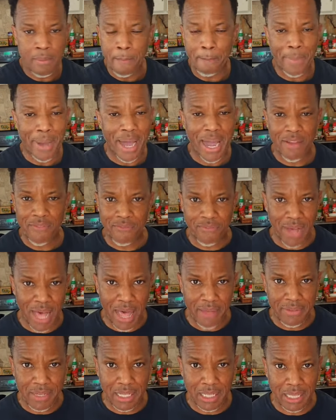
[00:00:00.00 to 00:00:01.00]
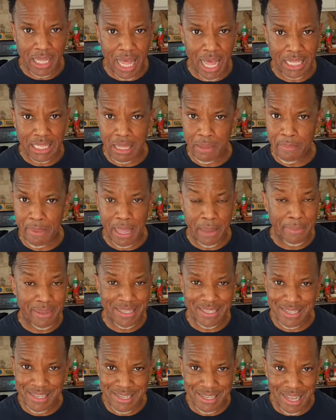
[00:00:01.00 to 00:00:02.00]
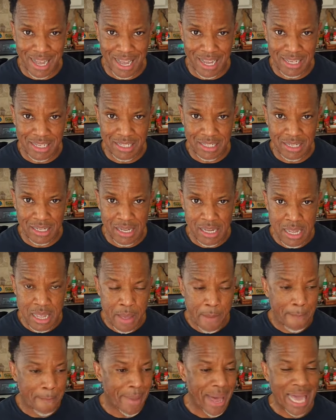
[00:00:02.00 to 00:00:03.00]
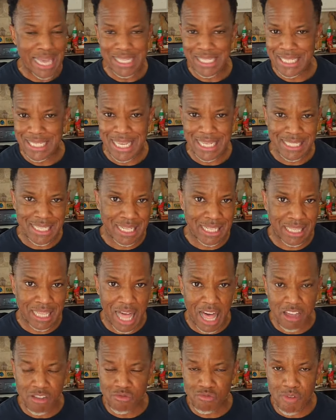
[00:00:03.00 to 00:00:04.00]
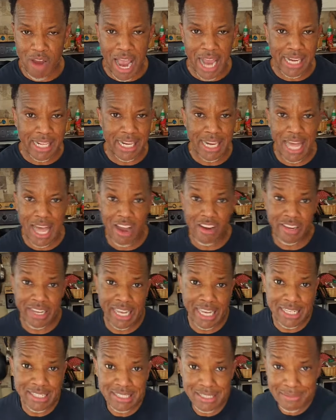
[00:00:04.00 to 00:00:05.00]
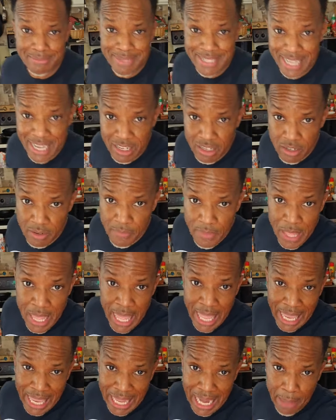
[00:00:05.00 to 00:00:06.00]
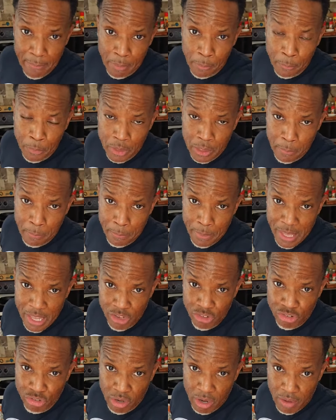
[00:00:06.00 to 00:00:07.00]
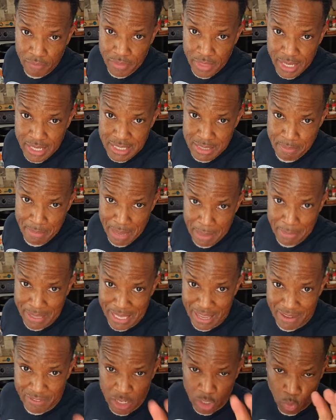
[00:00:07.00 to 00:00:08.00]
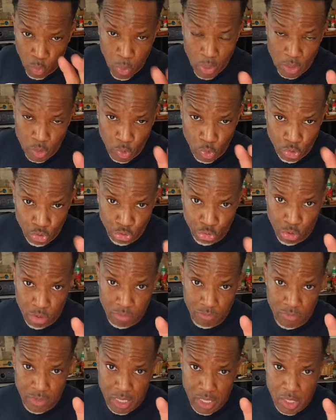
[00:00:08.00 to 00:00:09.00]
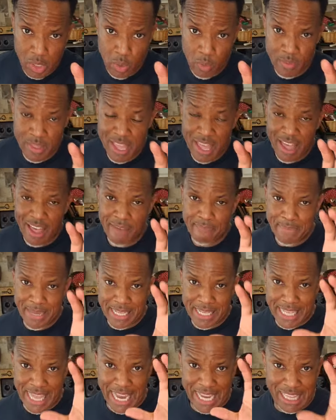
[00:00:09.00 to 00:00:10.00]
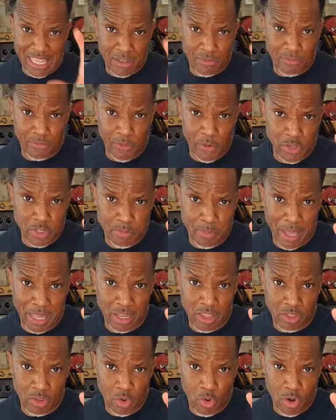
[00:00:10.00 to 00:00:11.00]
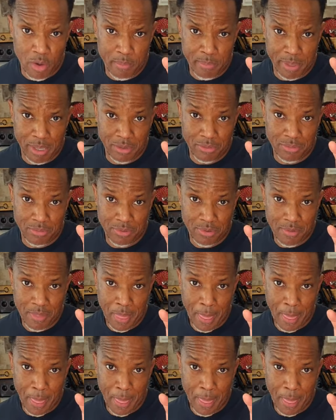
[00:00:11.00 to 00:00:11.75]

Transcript: By 5 o'clock, the baby's done. By 6 o'clock, Rhonda and I are eating some dinner, and I'm going to put a picture of this and maybe even a quick little short video of me taking that first bite of the corned beef.